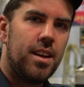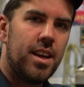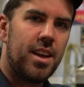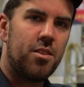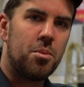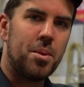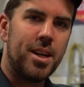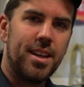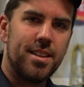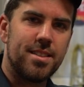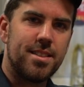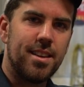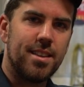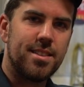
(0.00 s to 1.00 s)
Hey everybody,
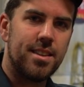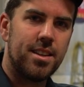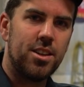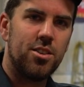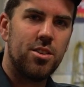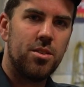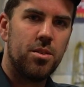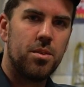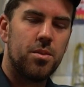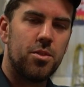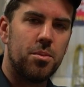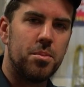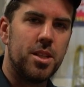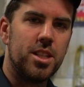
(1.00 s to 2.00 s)
it's Dustin here
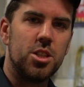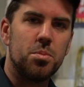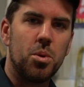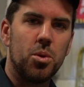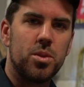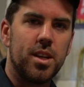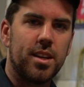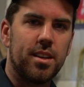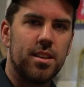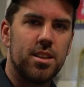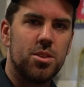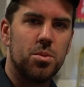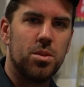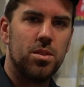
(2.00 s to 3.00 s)
from DG's Pro Tech and
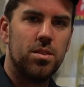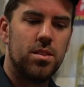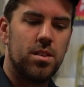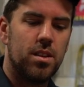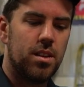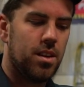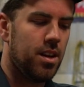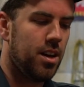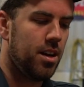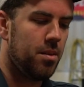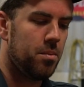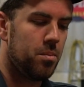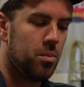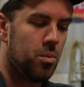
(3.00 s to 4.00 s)
Listwell.
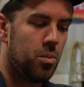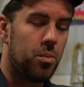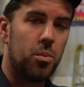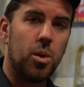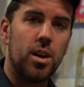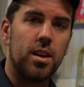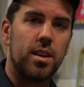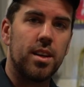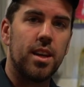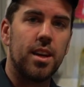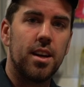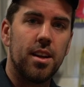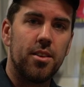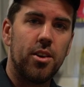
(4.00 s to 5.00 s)
Um, want to
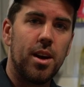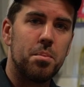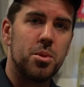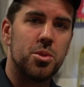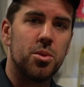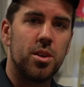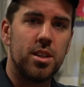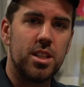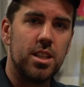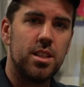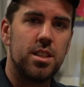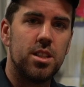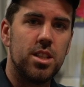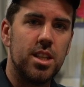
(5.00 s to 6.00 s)
get another episode of
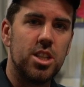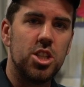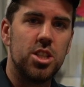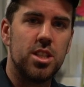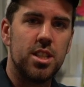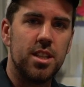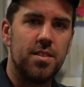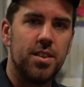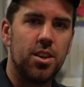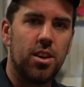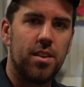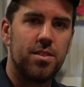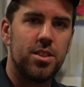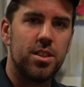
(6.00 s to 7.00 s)
D DG's TV
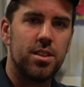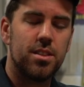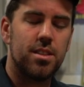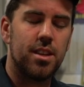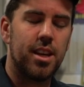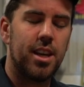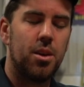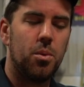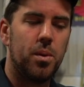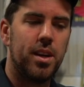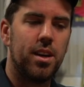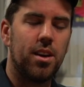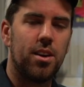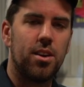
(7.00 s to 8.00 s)
off to you. Today
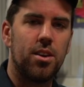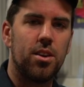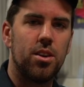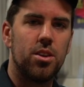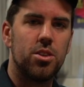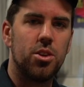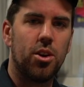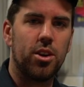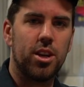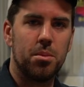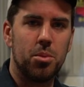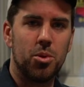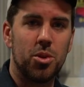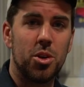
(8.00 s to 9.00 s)
we are
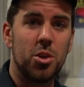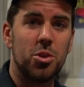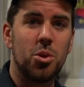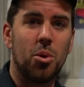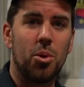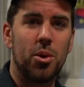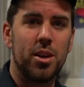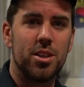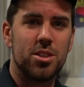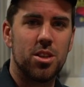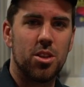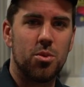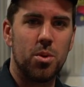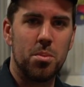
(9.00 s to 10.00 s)
talking about the
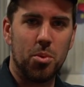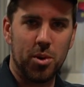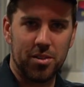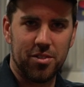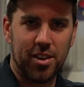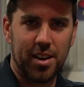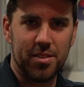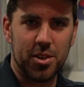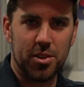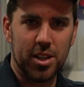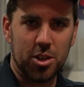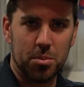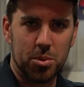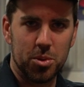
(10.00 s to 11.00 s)
notorious 3.5 liter
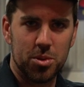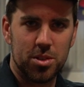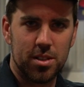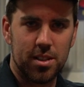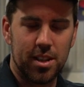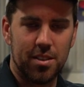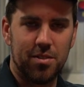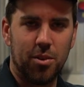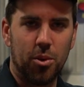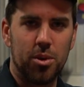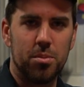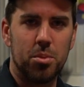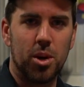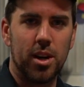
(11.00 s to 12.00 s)
EcoBoost that
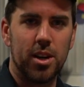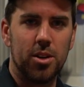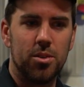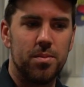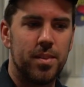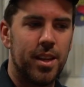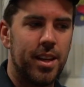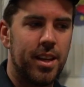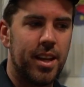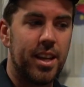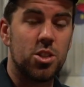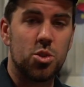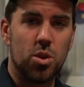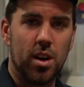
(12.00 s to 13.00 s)
Ford brought out,
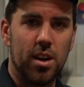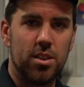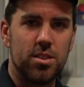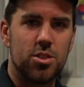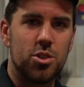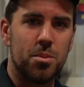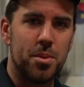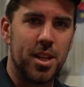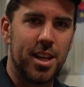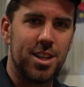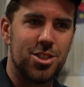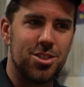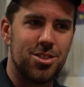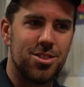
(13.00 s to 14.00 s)
its trials, its
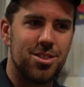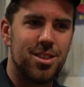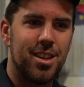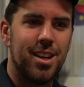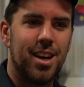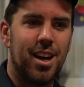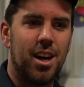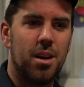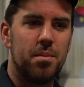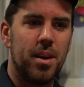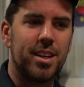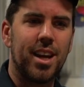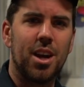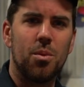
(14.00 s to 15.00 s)
tribulations, um,
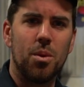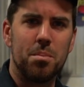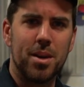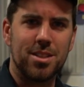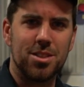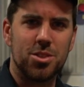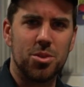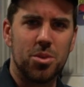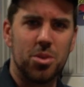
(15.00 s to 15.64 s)
and kind of what makes it so